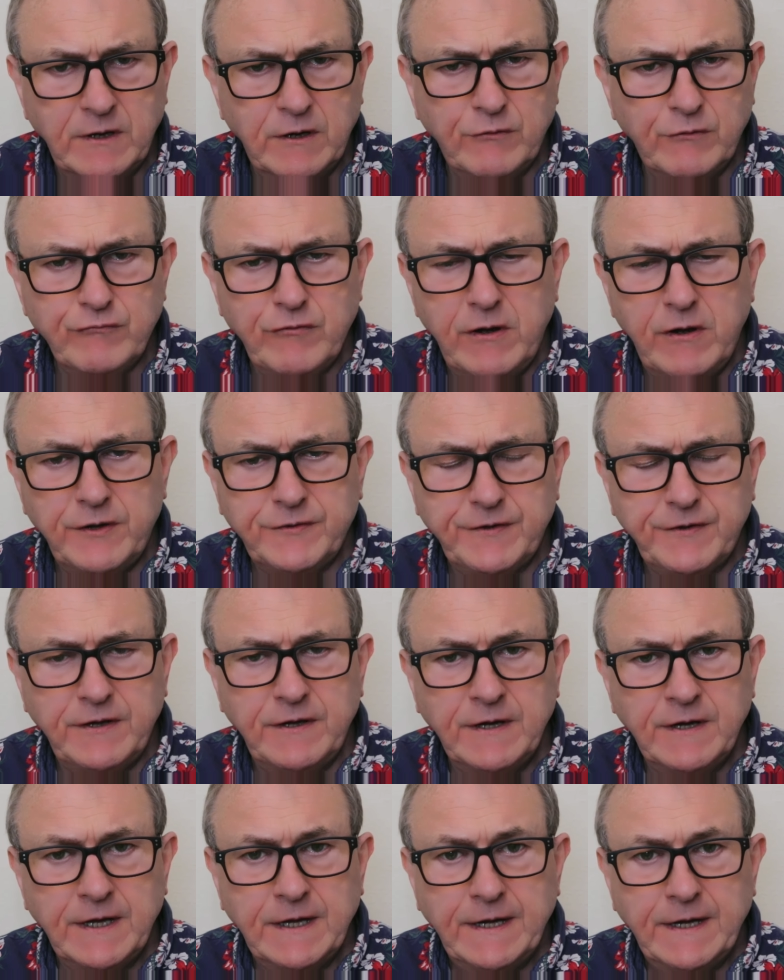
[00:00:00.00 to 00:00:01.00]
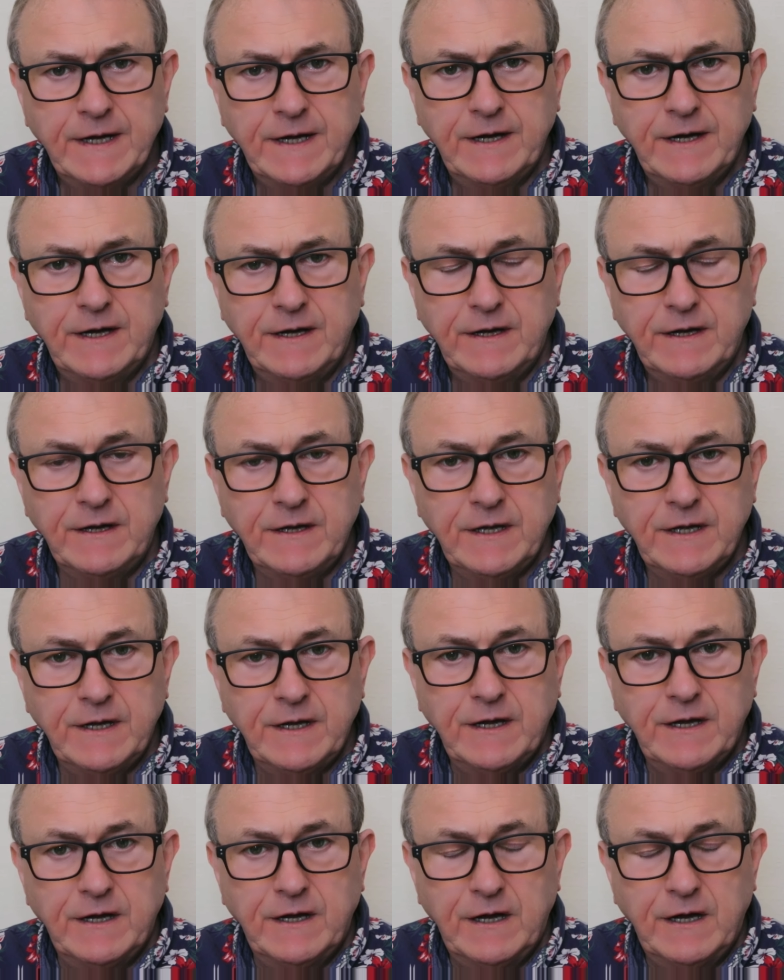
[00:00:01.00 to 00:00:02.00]
a rather uh,
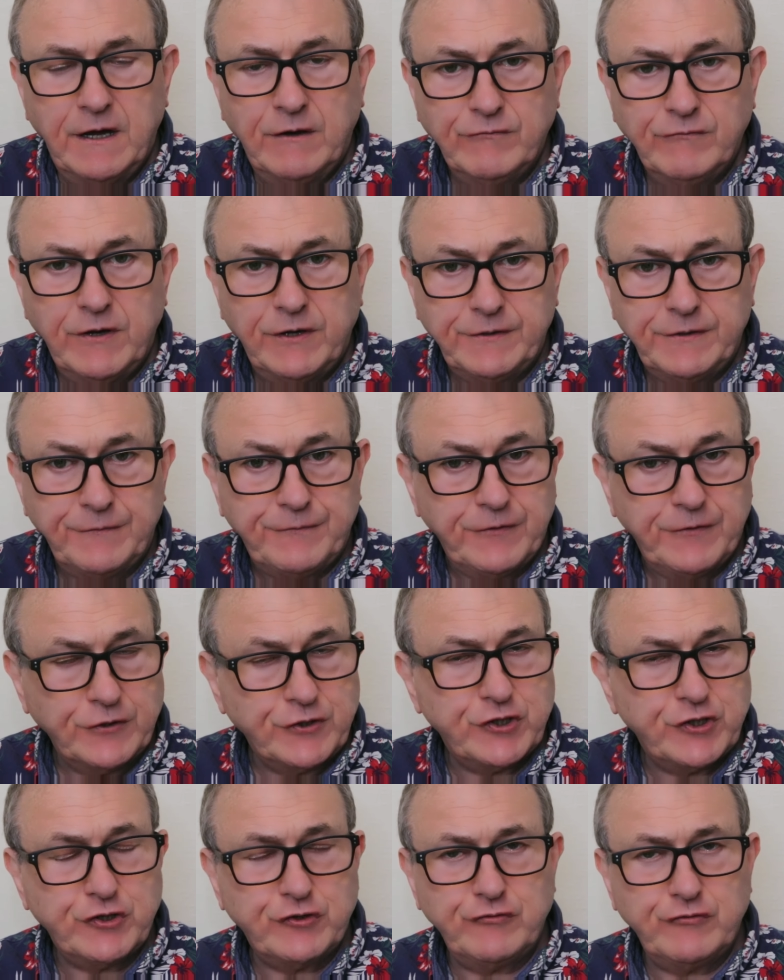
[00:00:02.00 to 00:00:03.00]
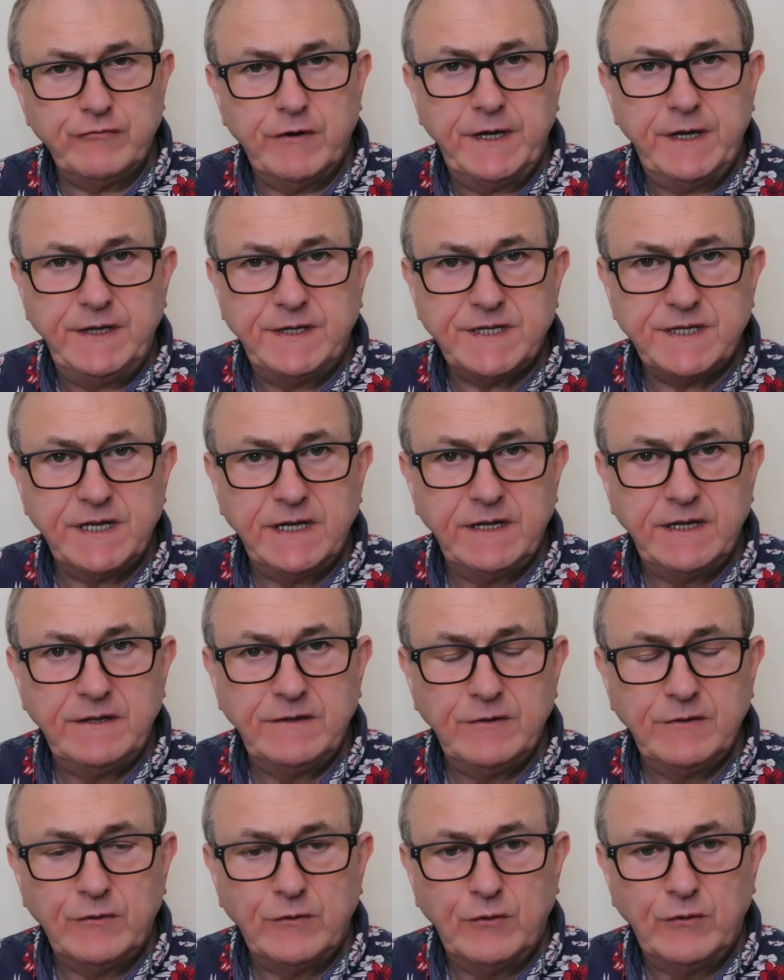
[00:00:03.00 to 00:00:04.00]
a rather
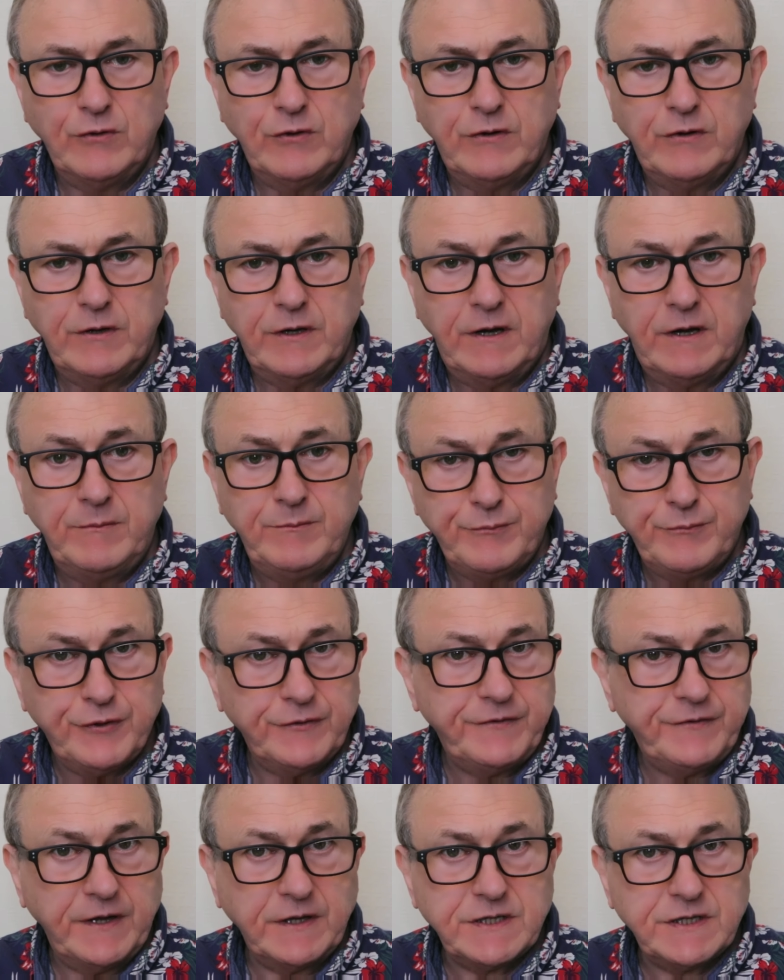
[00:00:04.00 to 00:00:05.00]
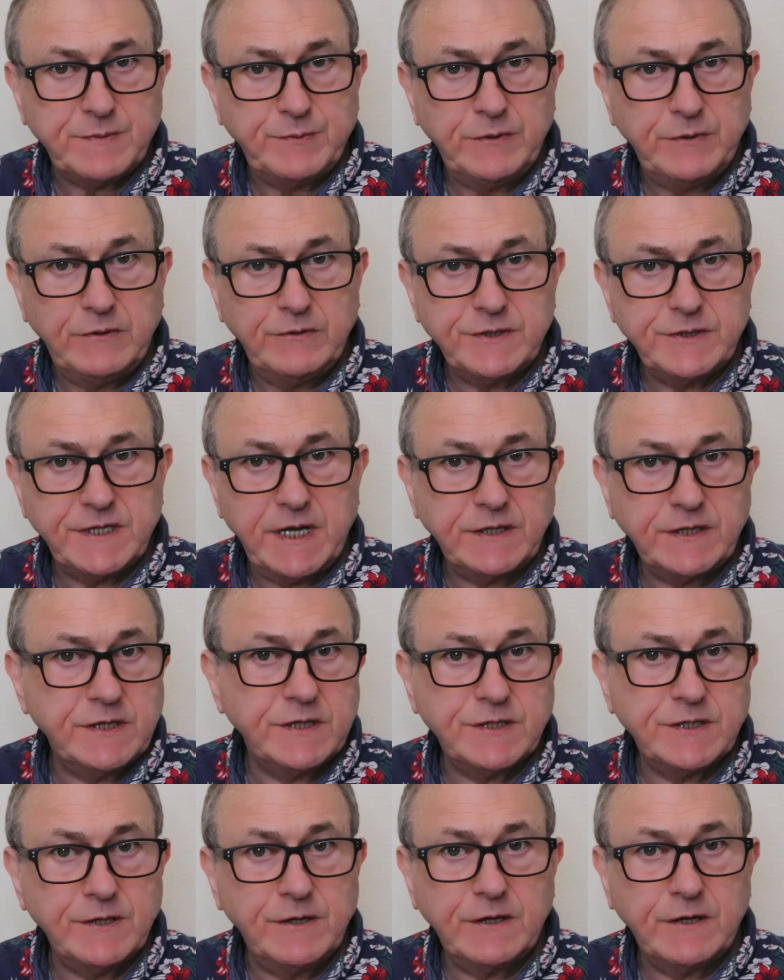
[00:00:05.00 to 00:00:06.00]
frustrating or unpredictable set
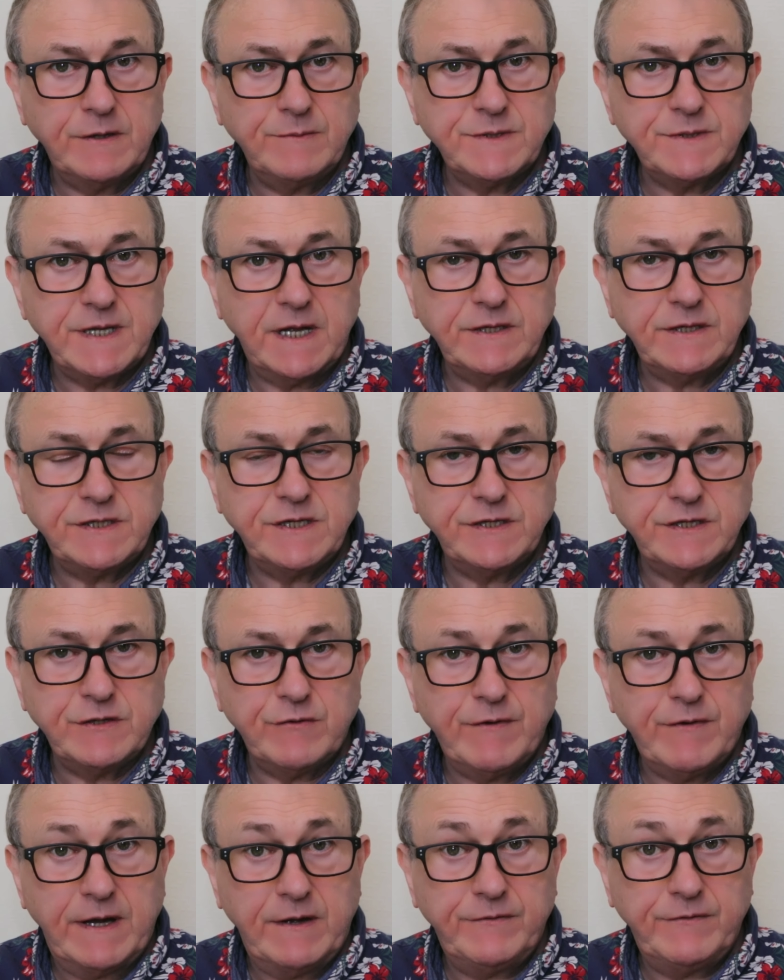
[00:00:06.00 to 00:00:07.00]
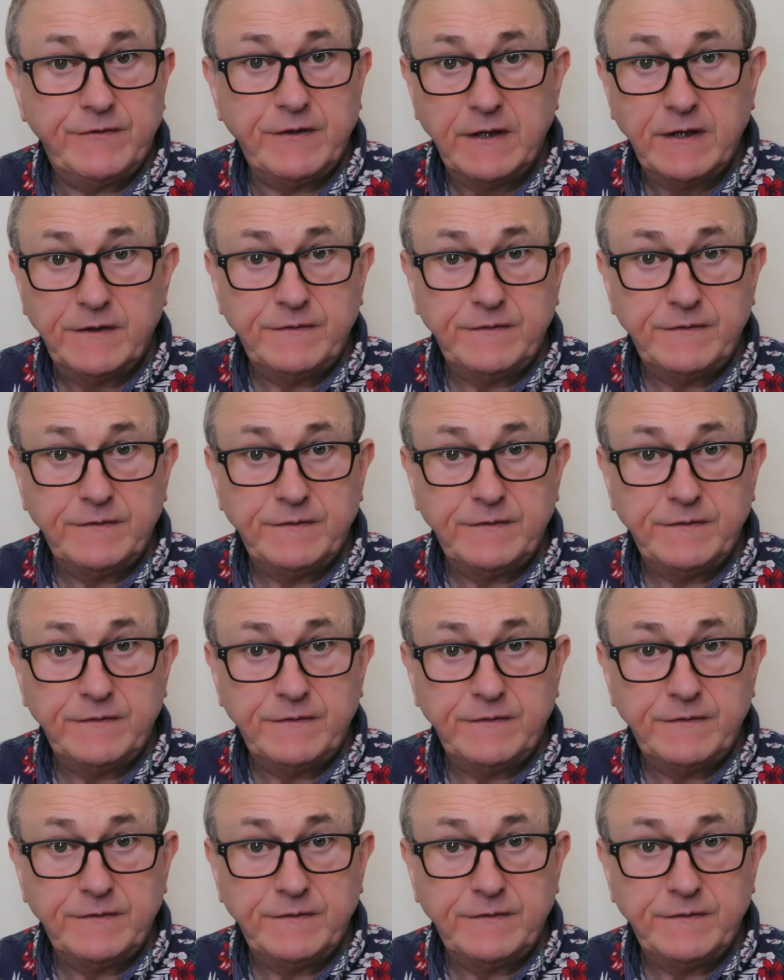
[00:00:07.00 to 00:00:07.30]
of circumstances around